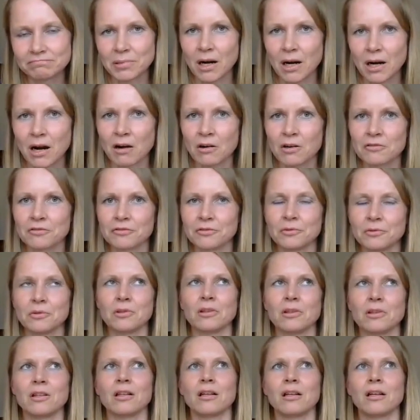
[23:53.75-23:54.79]

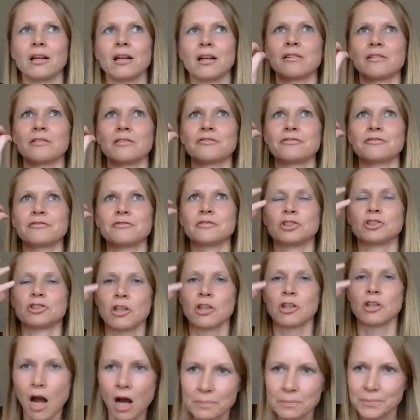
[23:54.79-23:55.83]
powerful kind of
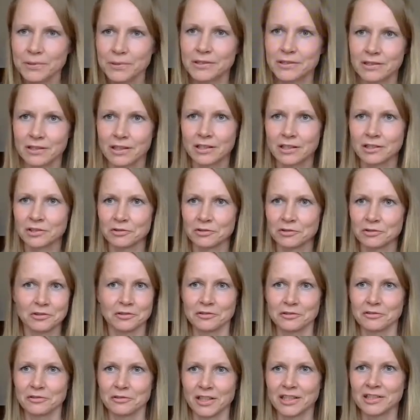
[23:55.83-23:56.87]
drops
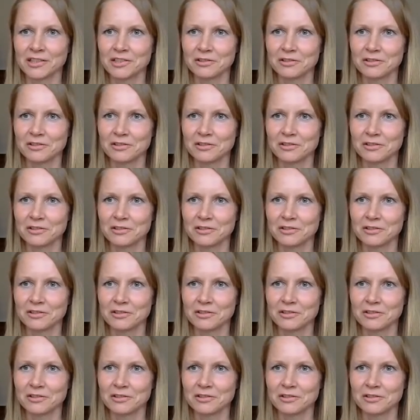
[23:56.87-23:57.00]
into